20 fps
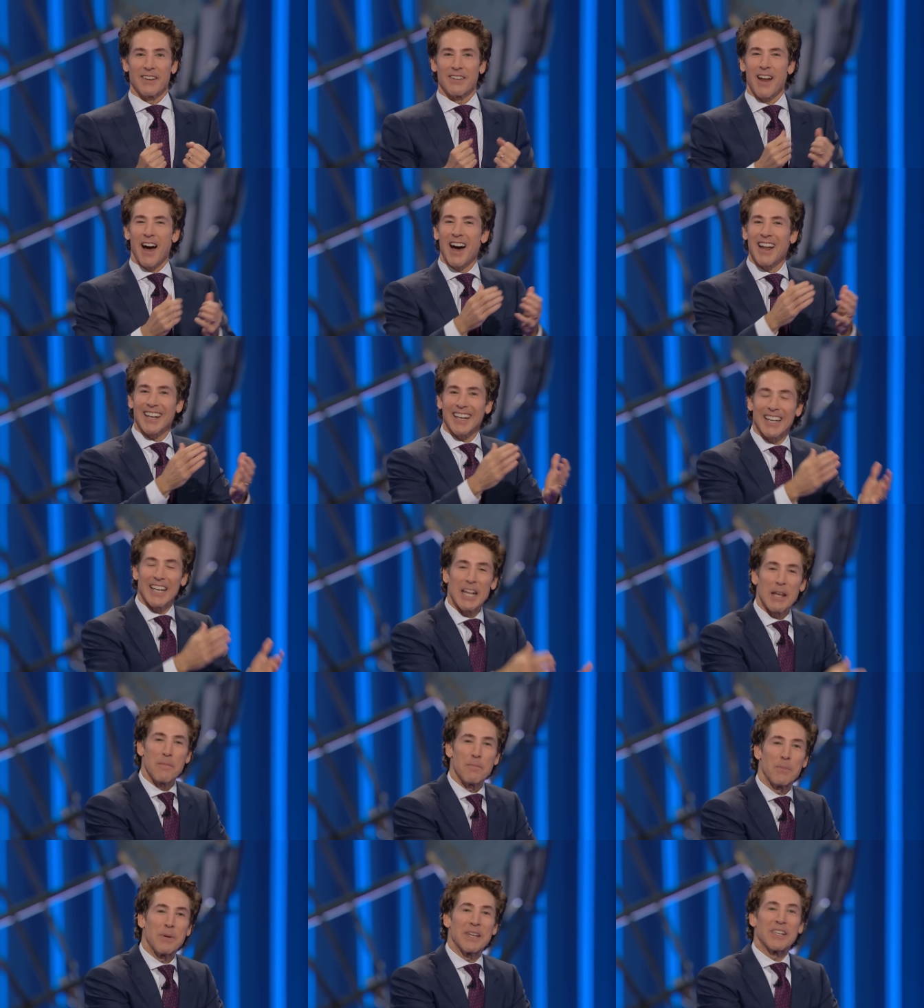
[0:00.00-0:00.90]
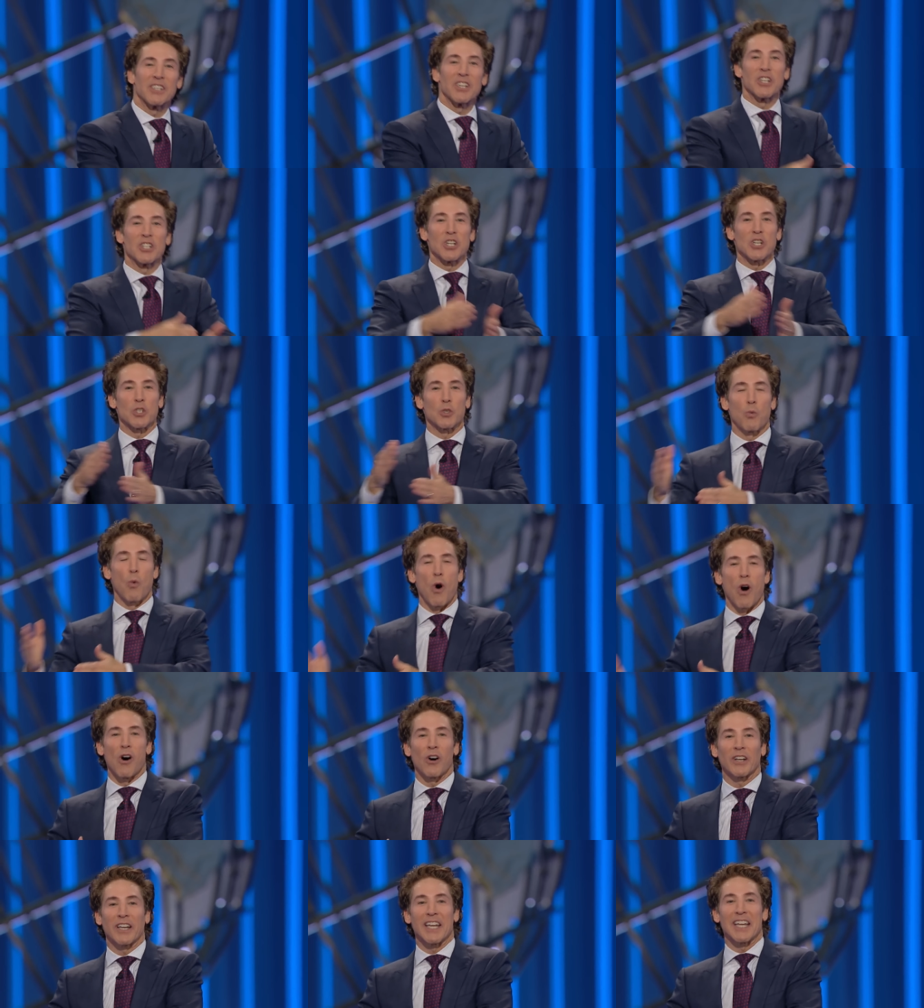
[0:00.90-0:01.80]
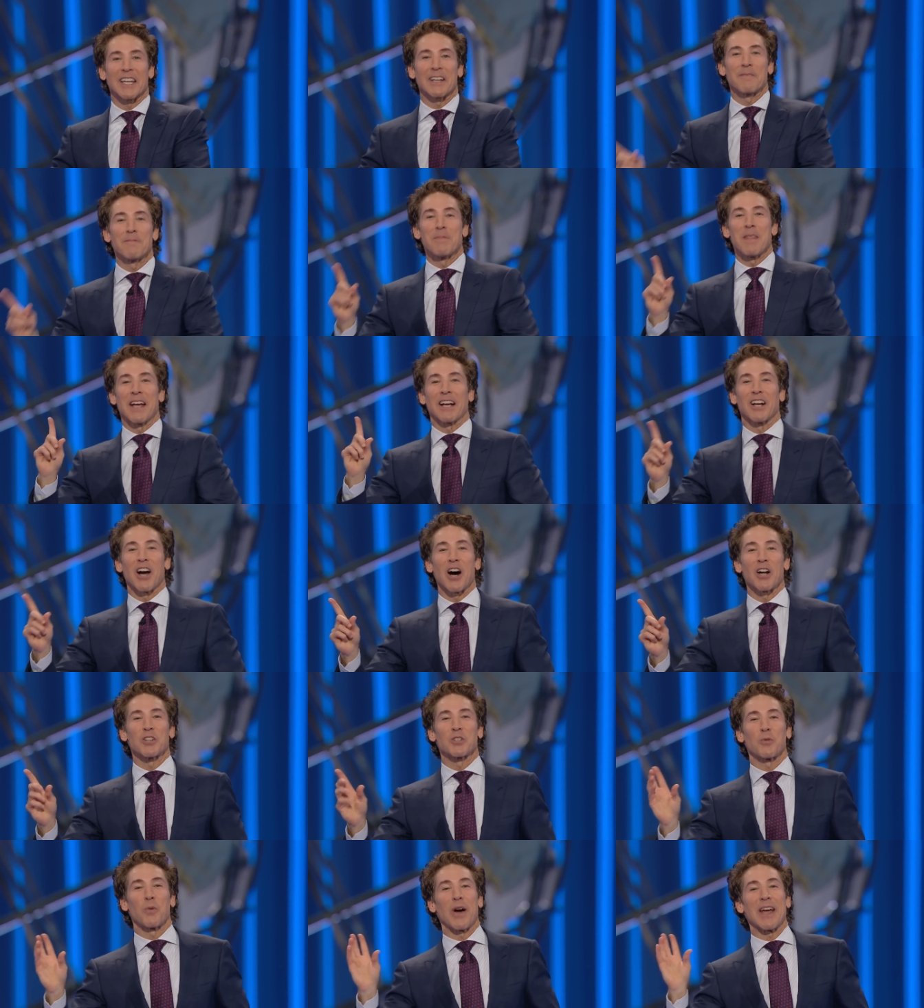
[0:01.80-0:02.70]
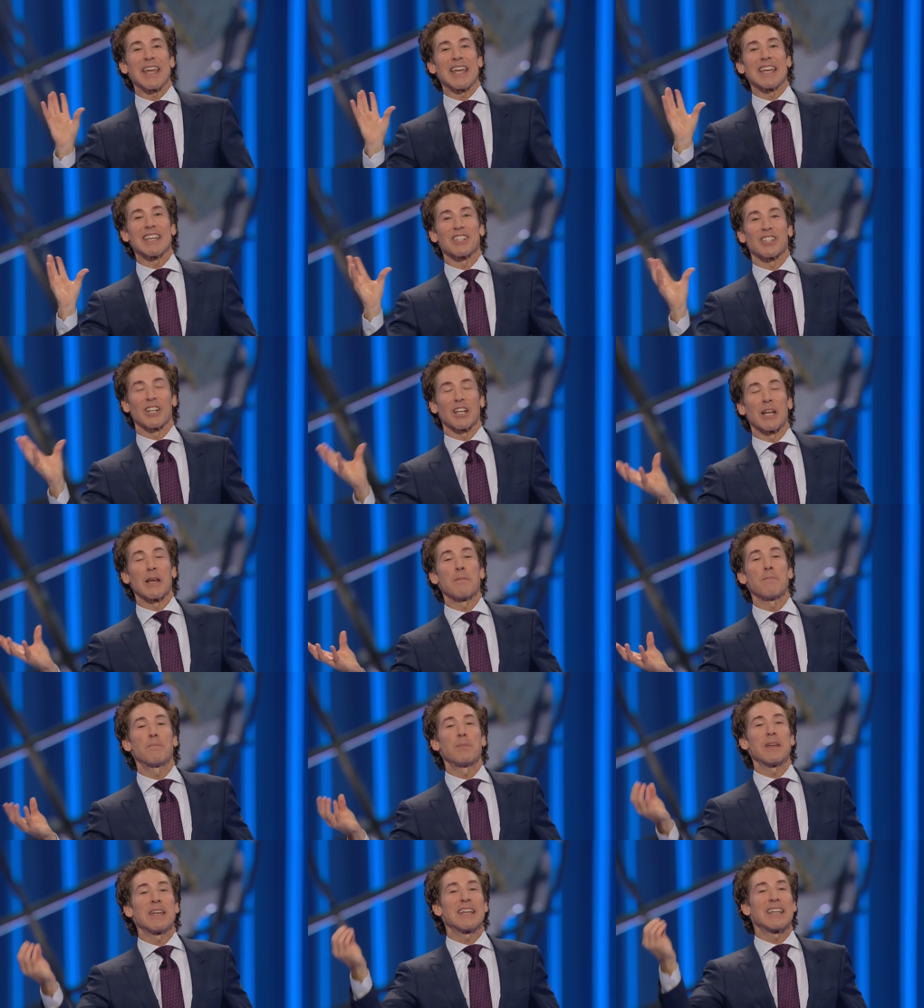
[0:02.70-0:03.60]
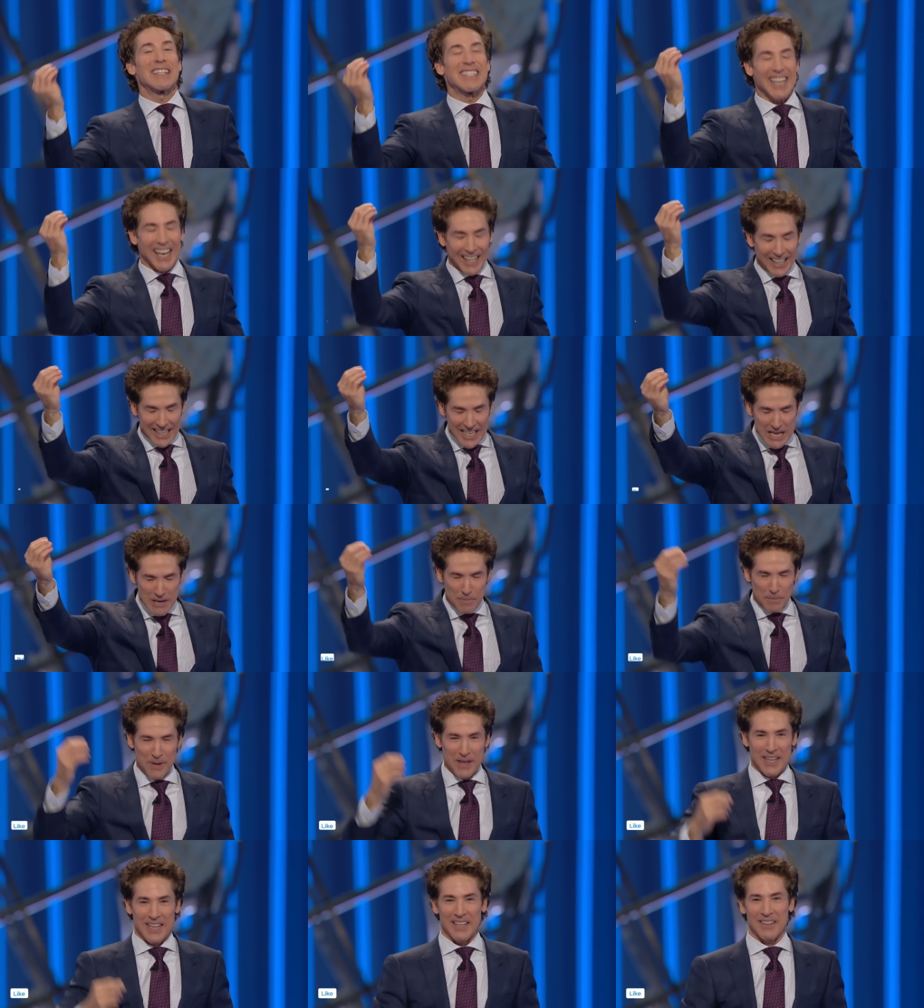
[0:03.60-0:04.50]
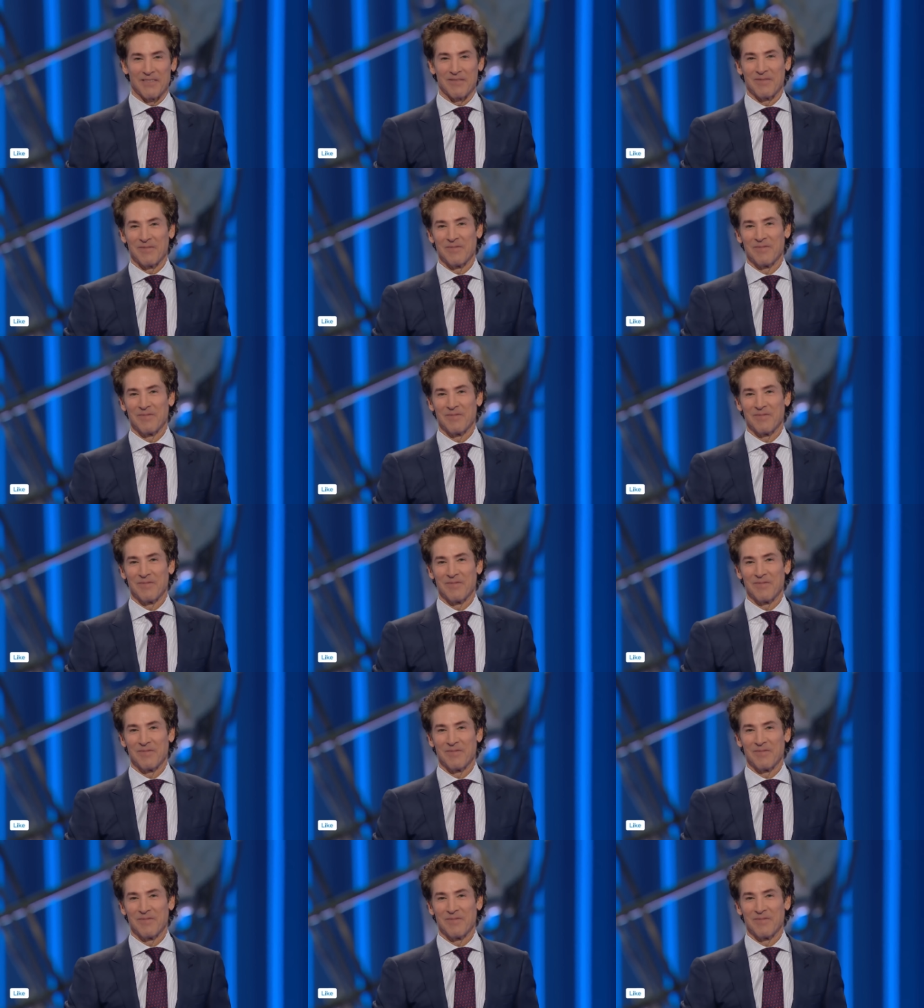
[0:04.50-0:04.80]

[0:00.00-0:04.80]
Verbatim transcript: Not limping to just walking. God's way is limping to leaping.